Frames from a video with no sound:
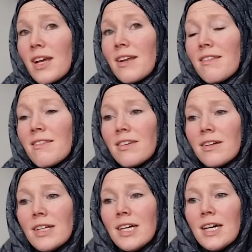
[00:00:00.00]
I can
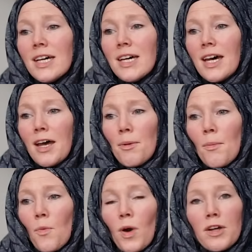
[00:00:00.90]
still
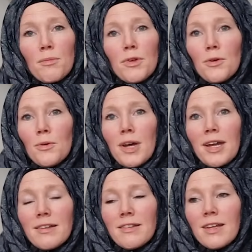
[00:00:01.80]
welcome you
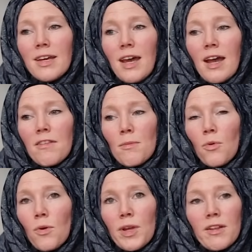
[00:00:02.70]
and and
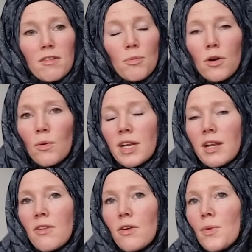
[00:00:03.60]
support, we can support one
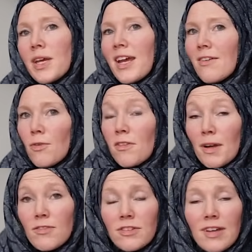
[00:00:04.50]
another and we can have
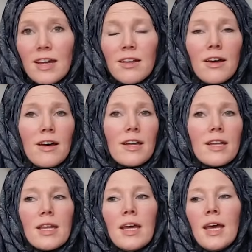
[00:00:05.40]
respectful dialogue.
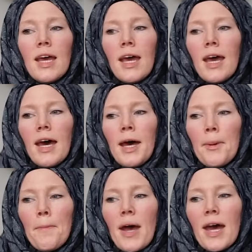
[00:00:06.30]
And
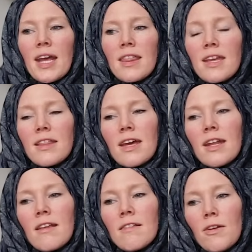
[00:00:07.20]
I think
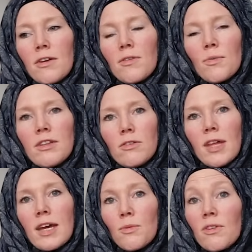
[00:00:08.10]
that as long as we do
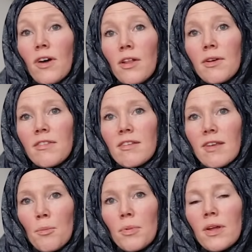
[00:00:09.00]
that and we follow his
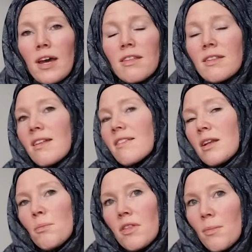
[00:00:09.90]
example, I think that's
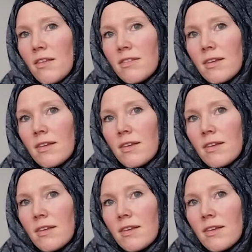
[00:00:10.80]
going to be the best